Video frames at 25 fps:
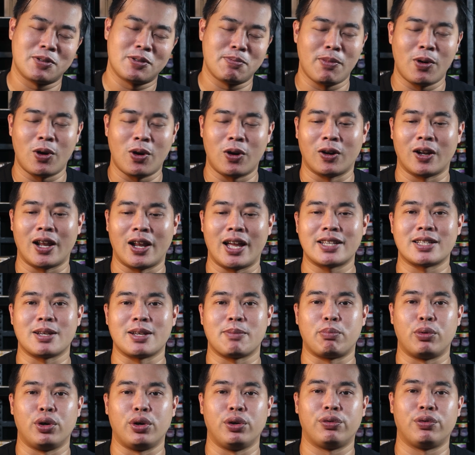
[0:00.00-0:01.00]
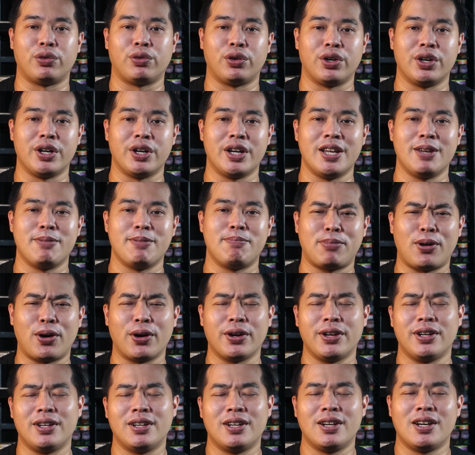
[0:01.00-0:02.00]
is more or less a periphery
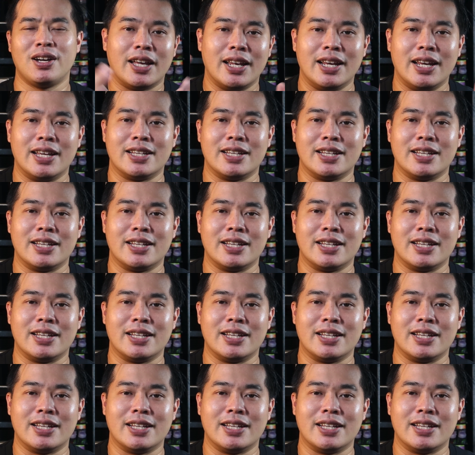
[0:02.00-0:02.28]
point. It